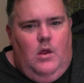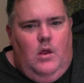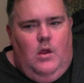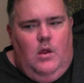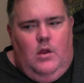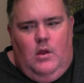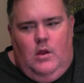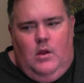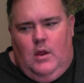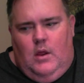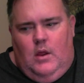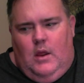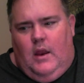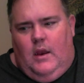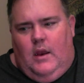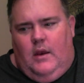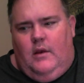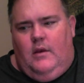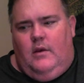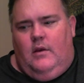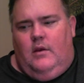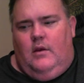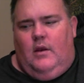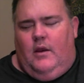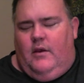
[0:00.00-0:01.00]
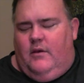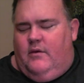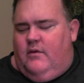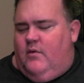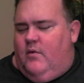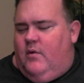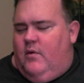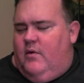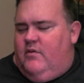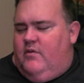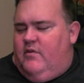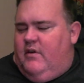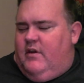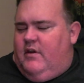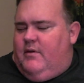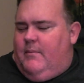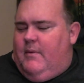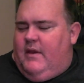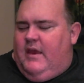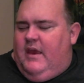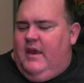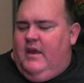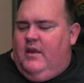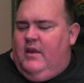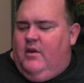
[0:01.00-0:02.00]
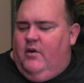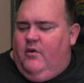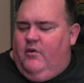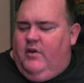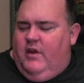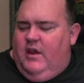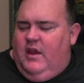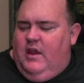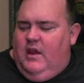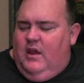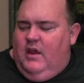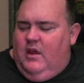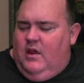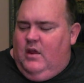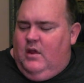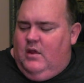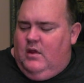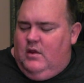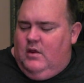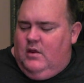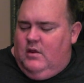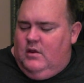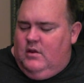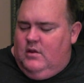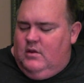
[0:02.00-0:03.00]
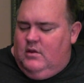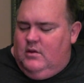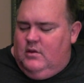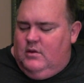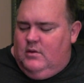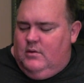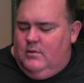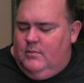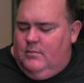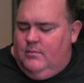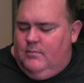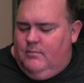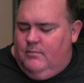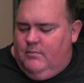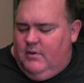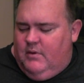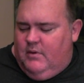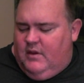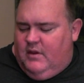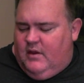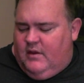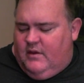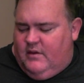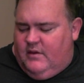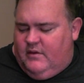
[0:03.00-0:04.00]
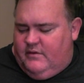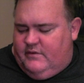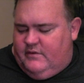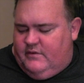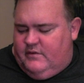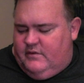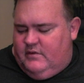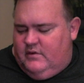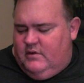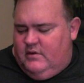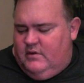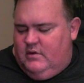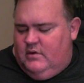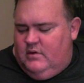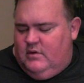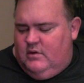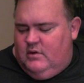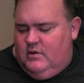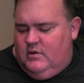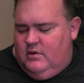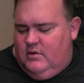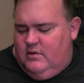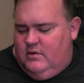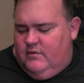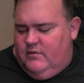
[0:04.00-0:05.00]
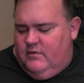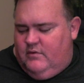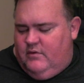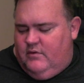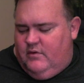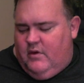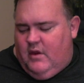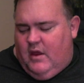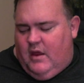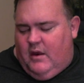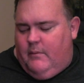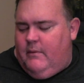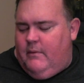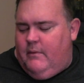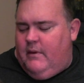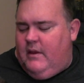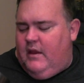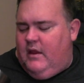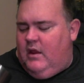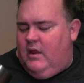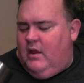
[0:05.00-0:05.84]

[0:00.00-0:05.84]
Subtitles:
And I'd quit drinking my keto tea because you gotta be